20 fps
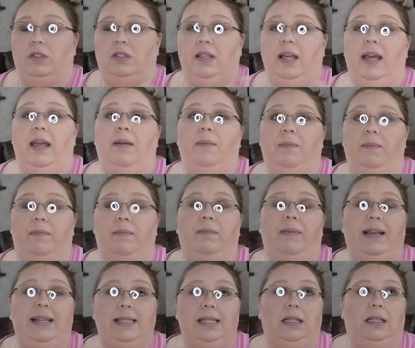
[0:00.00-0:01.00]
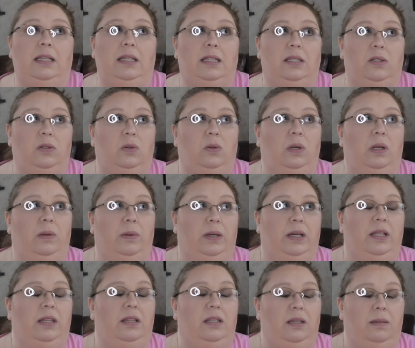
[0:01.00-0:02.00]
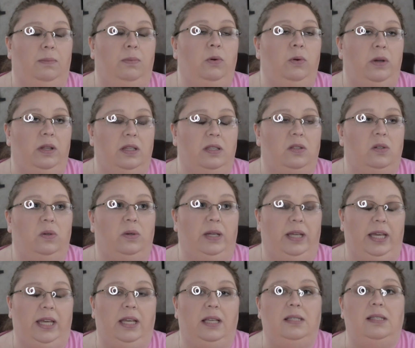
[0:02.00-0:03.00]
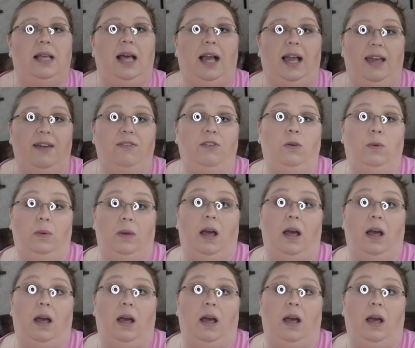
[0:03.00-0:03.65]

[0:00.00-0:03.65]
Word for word: So that basically the story, what the point of the story is, I gave you,